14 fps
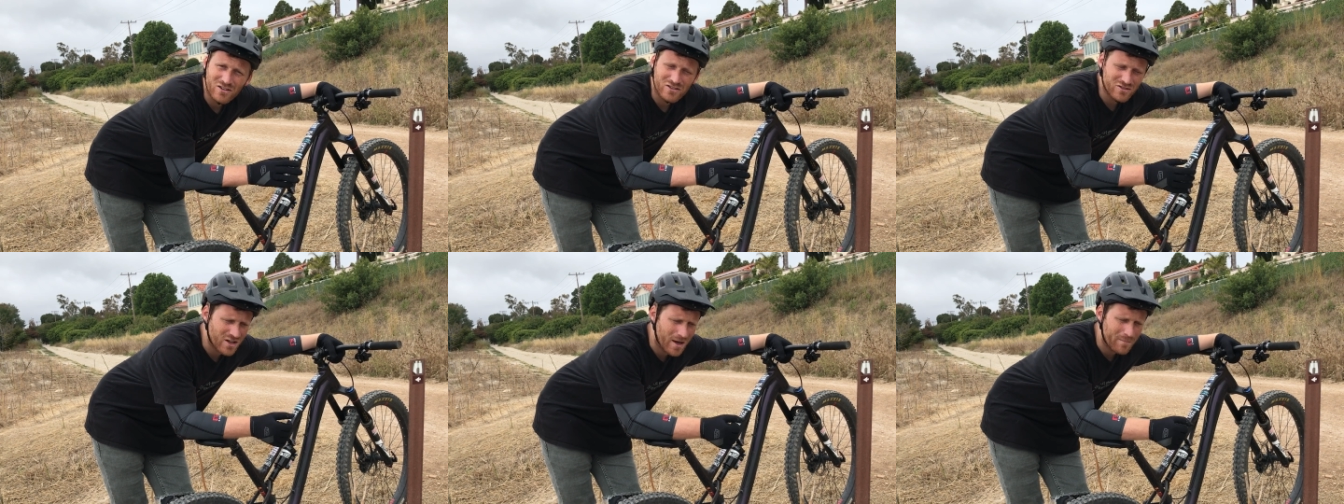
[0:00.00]

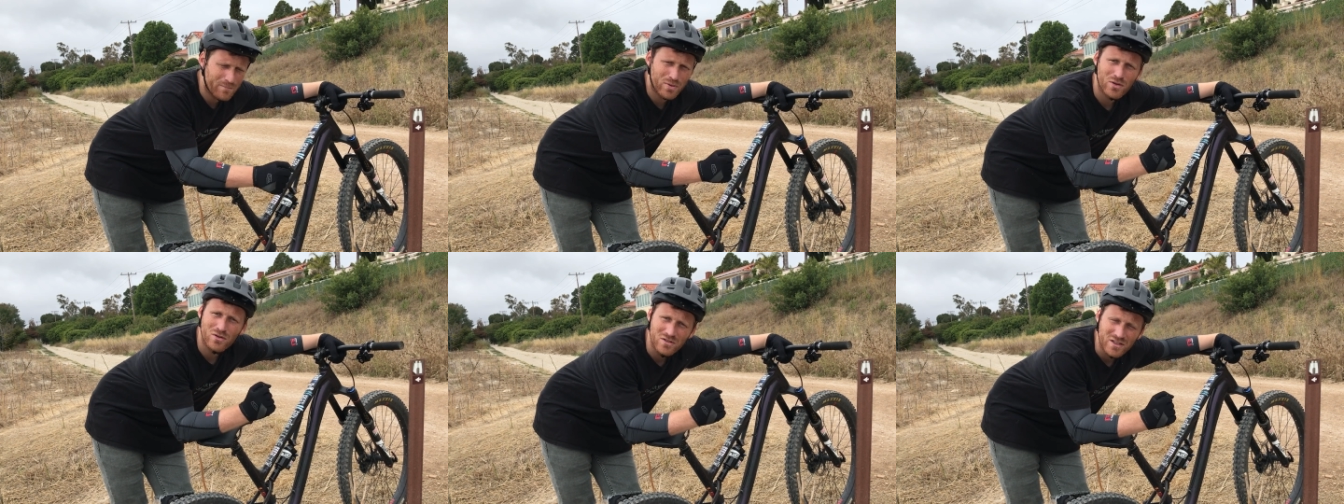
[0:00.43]
You're not
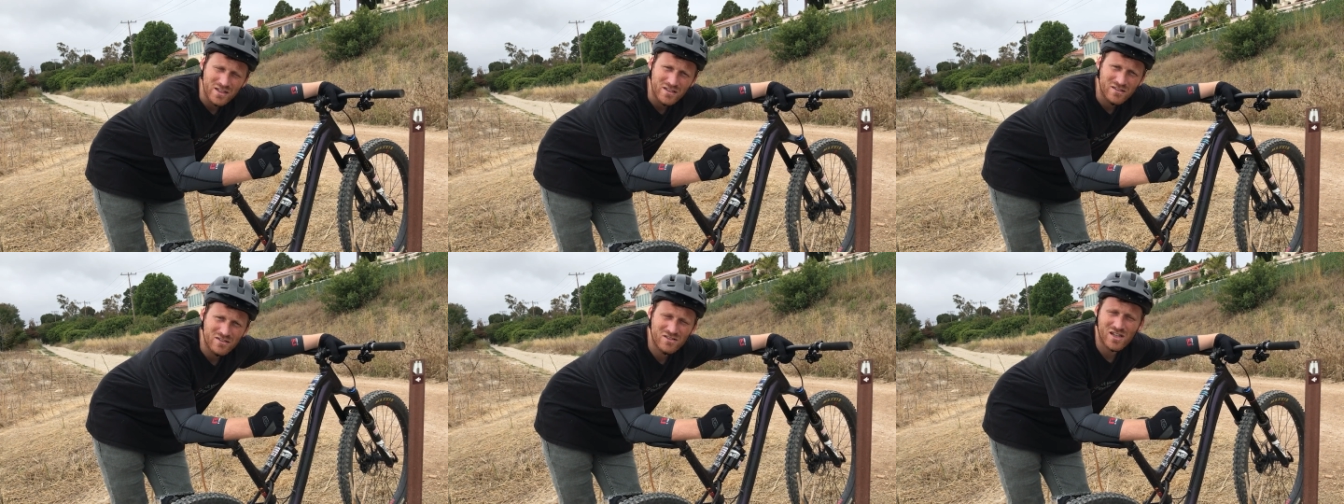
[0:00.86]

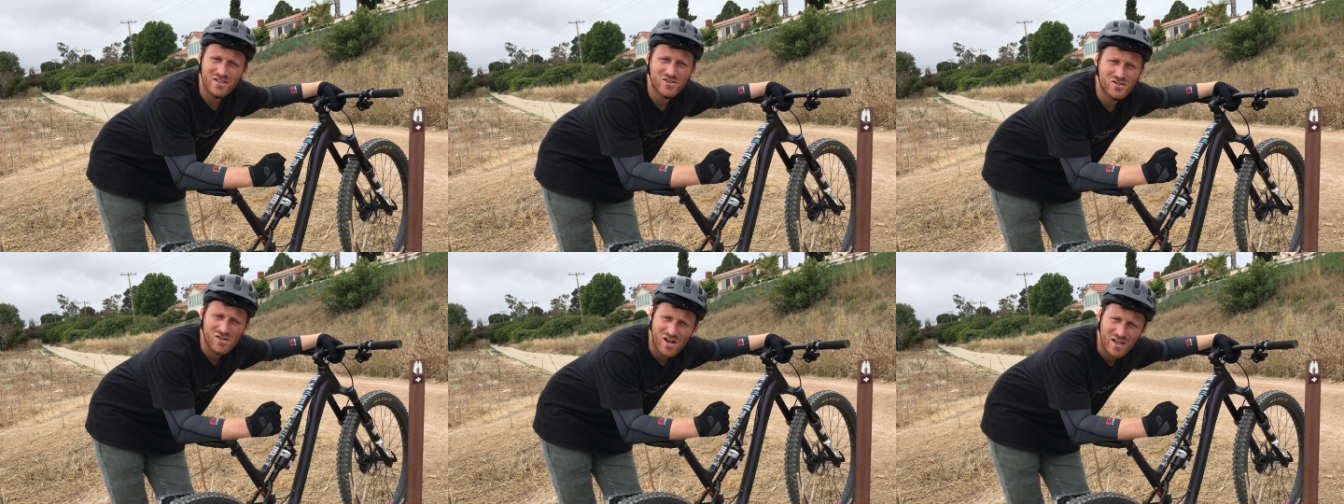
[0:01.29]
pulling, you're not
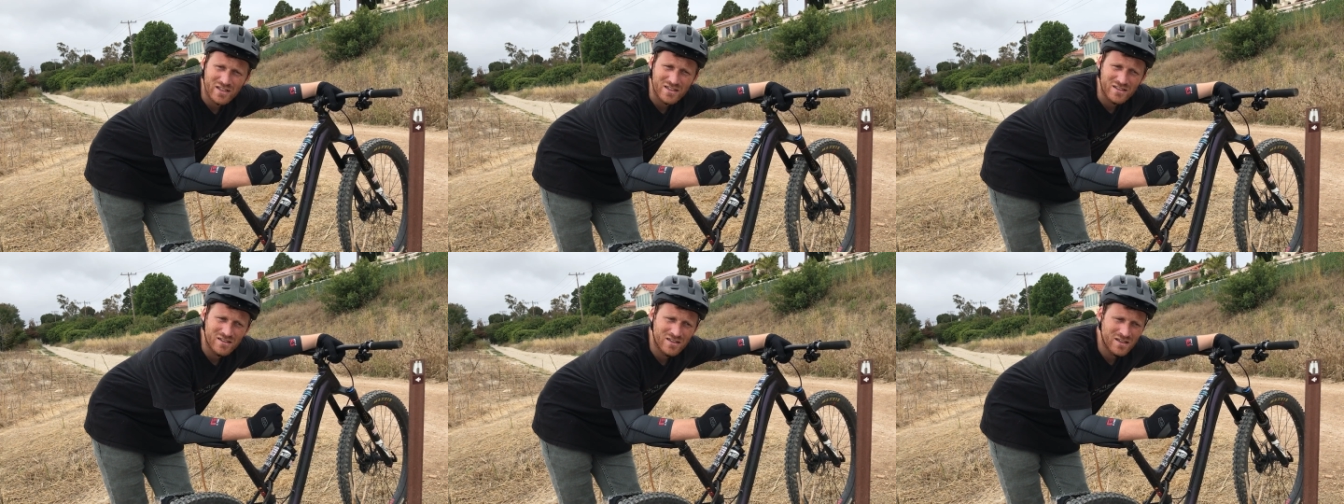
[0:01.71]

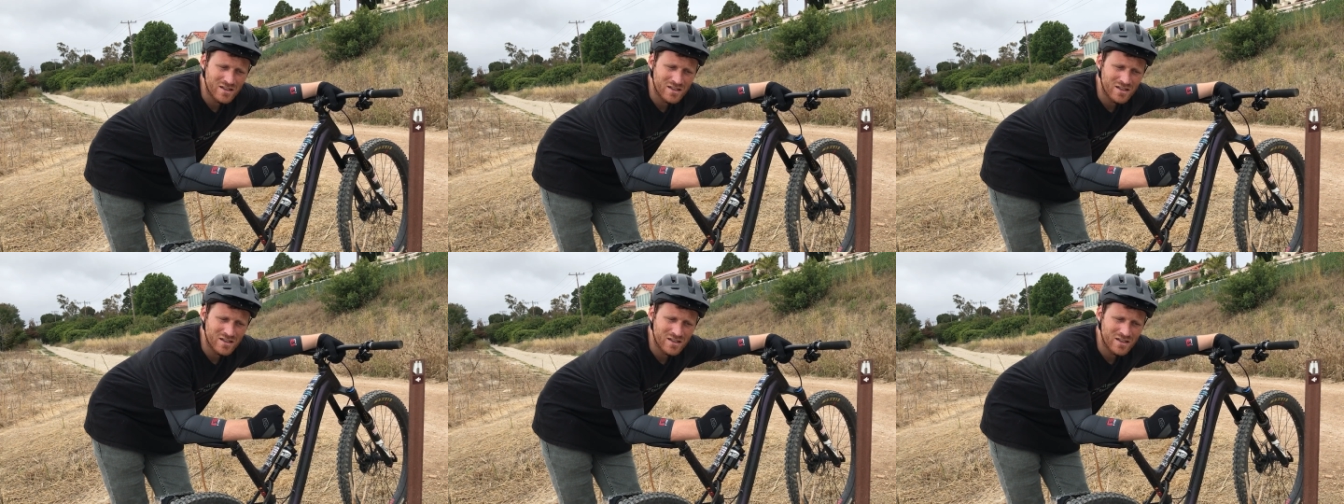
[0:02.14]
trying,